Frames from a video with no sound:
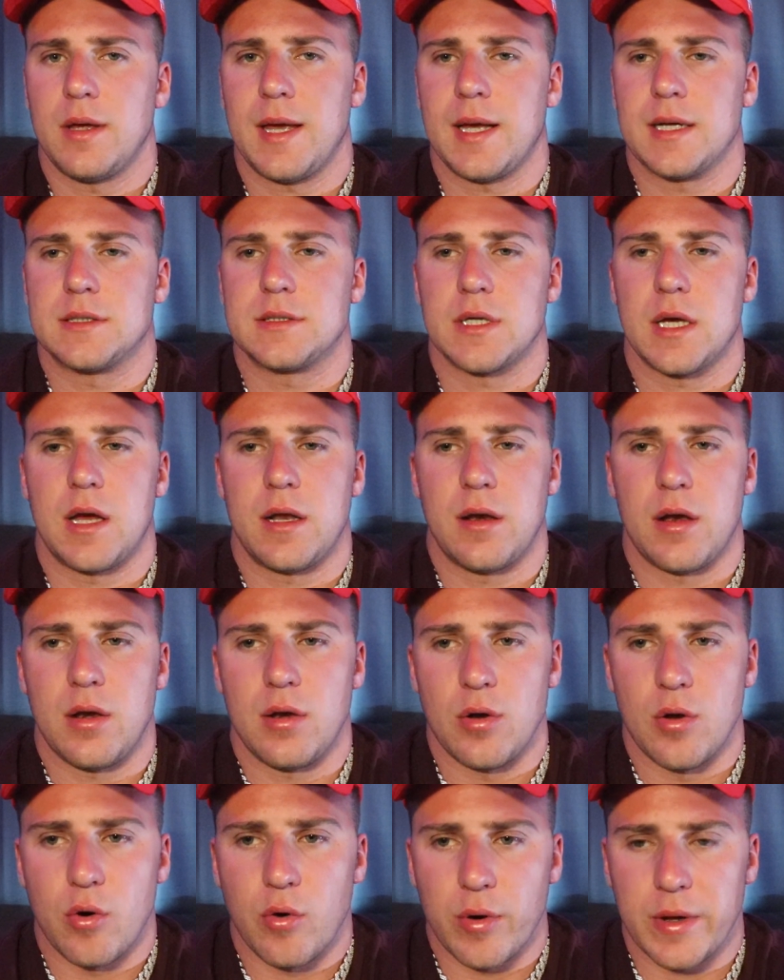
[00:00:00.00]
It's an
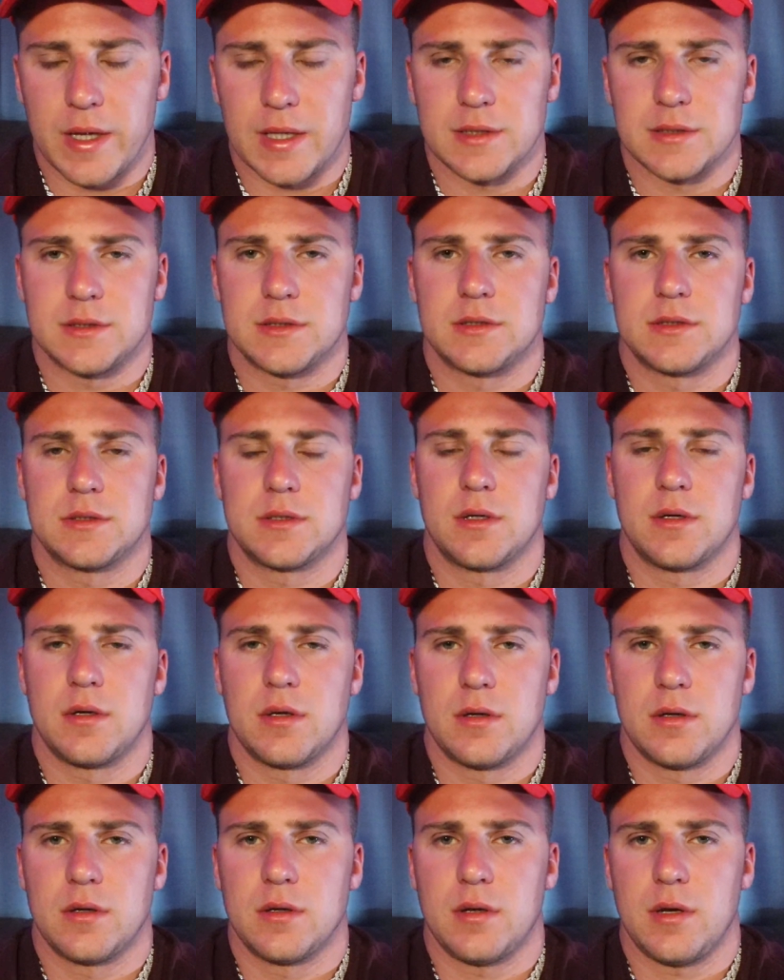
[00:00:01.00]
annoyance.
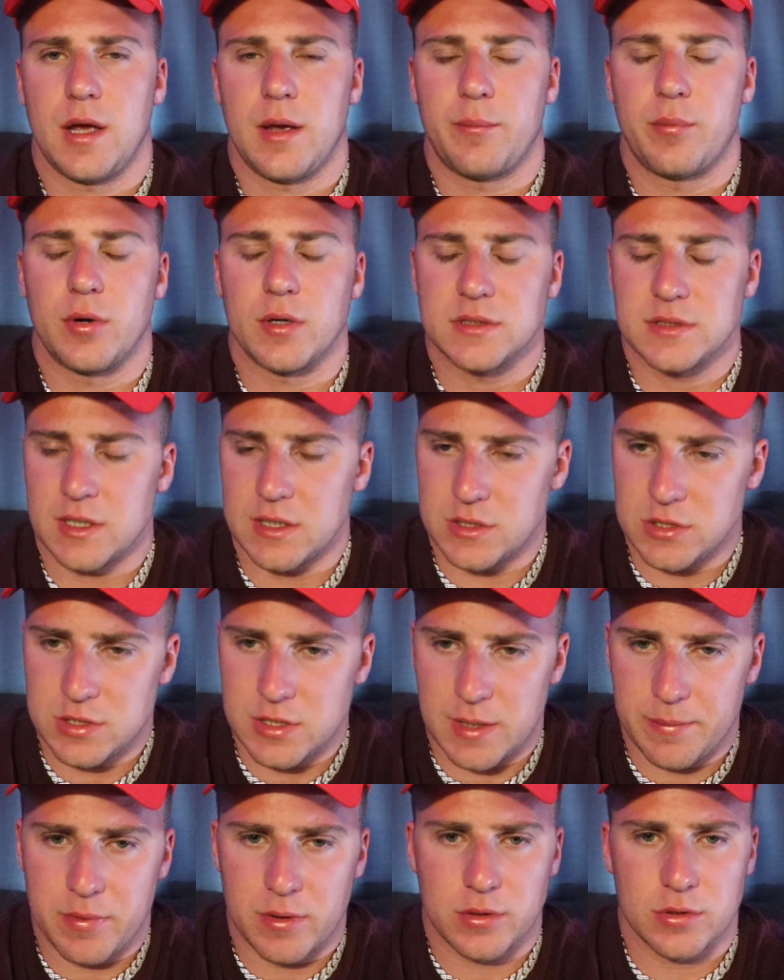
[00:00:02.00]
It puts a
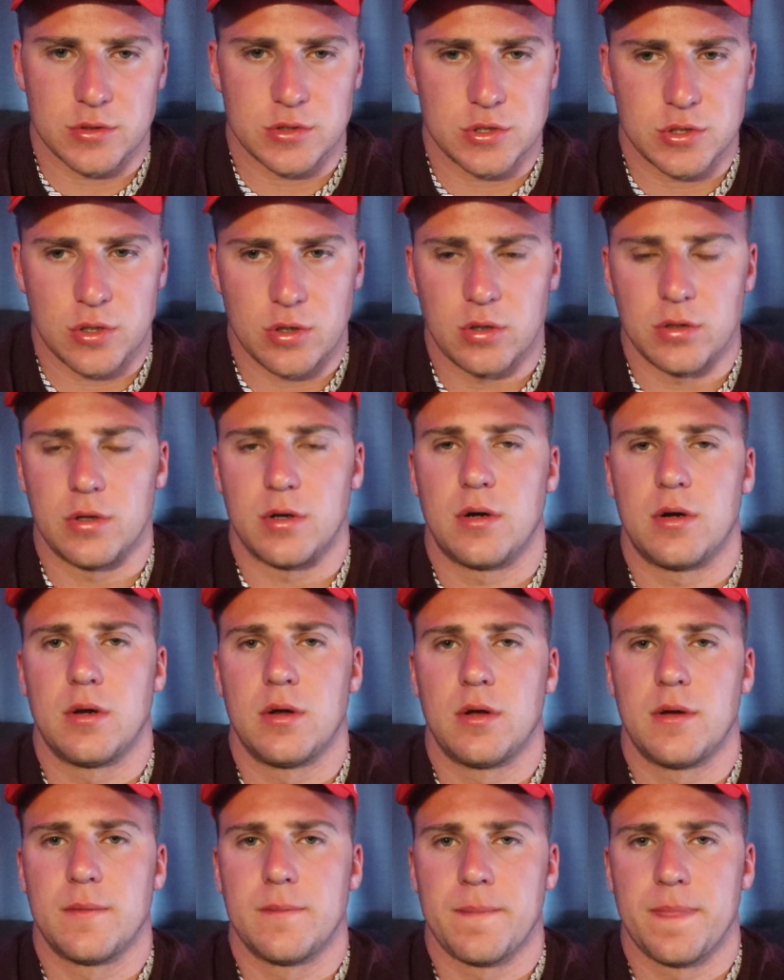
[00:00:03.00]
chip on your shoulder.
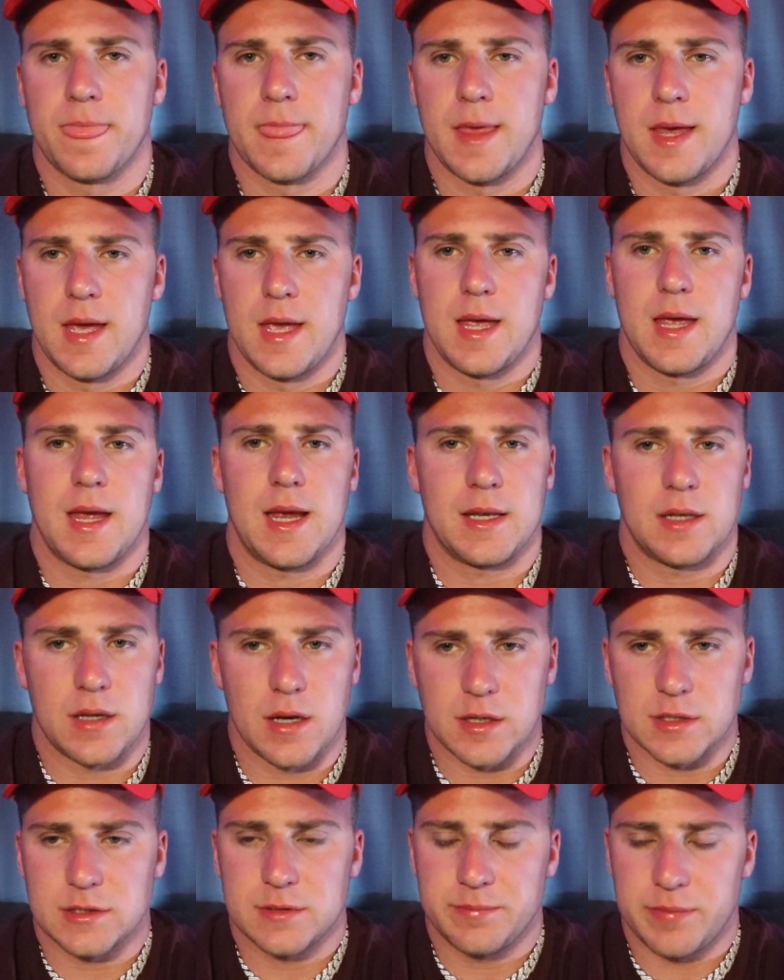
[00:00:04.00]
It
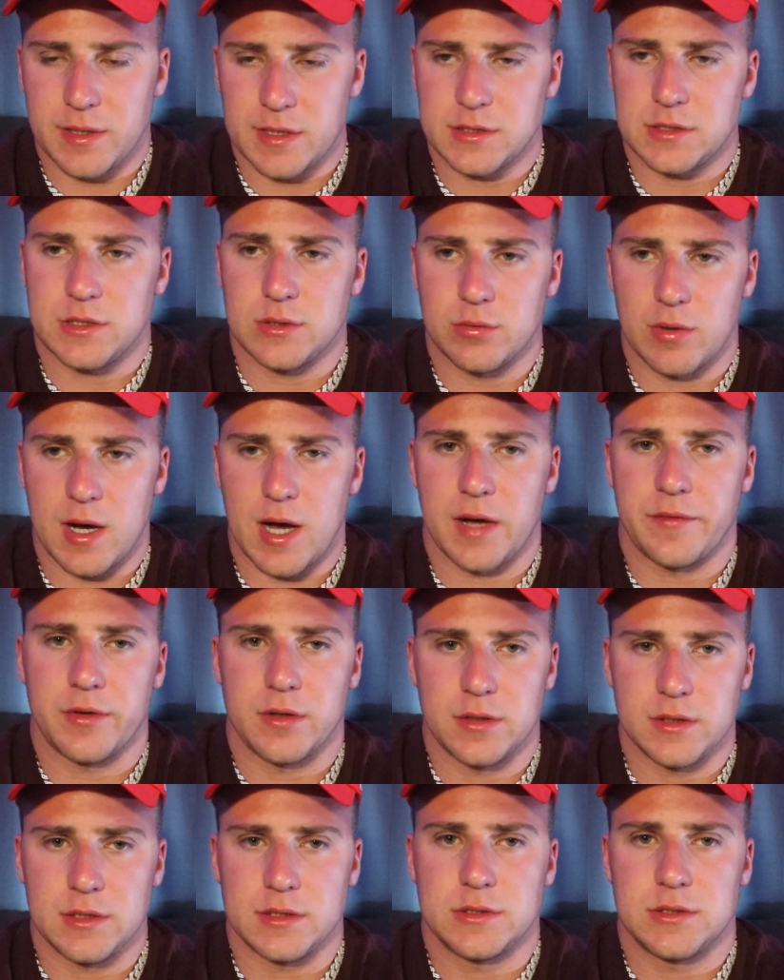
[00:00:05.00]
does piss you off,
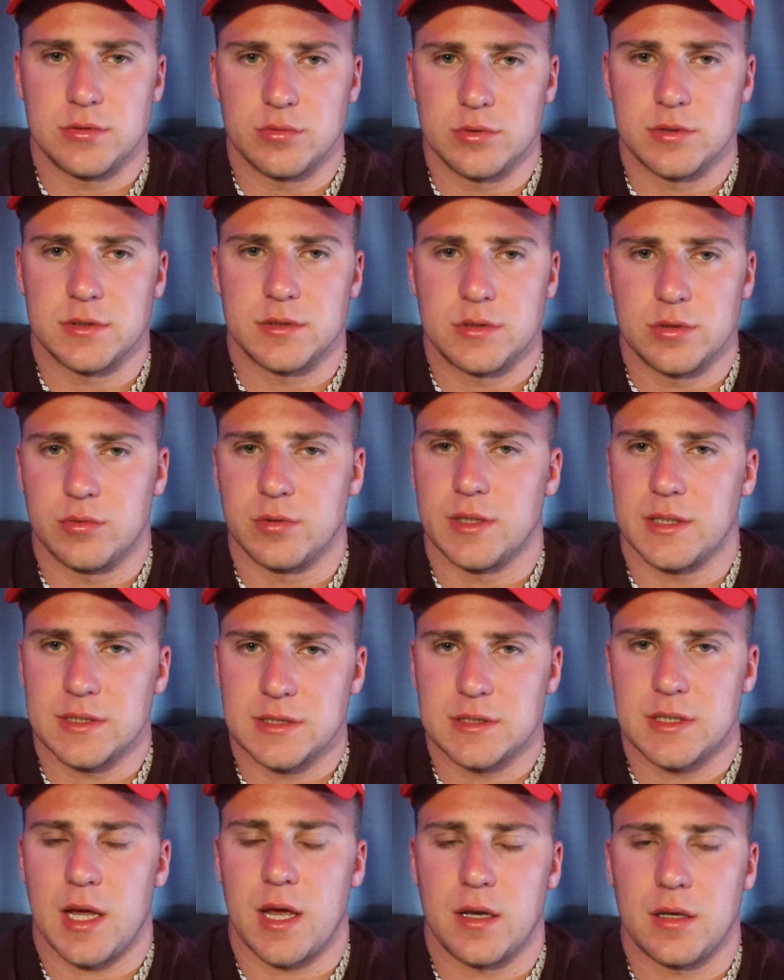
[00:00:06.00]
at least to an
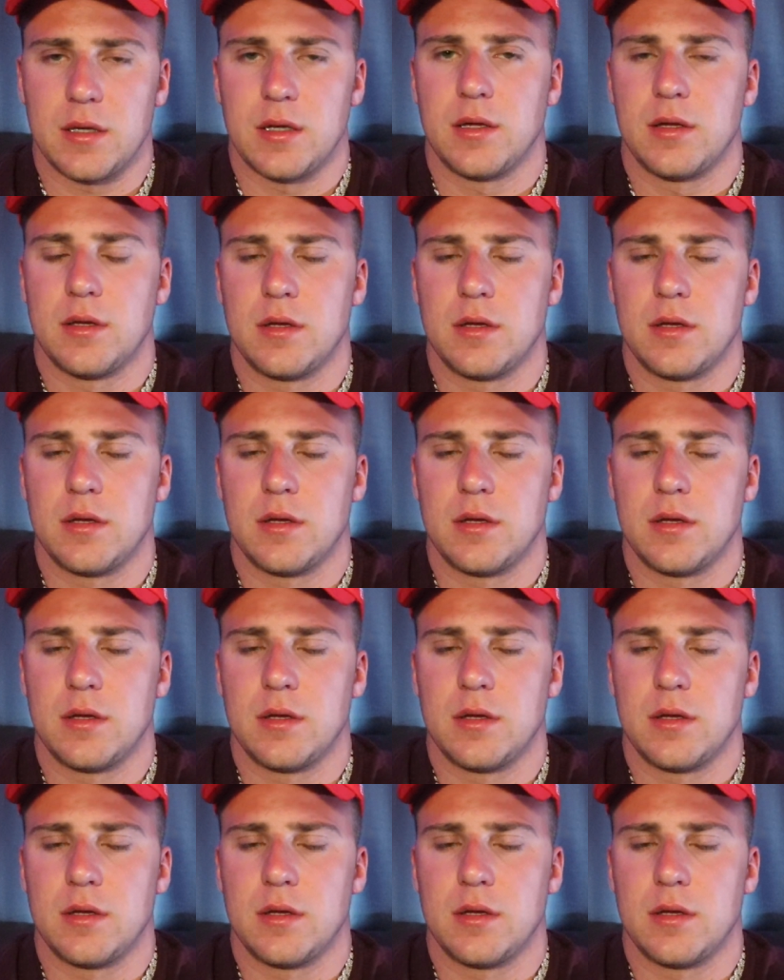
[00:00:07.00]
extent.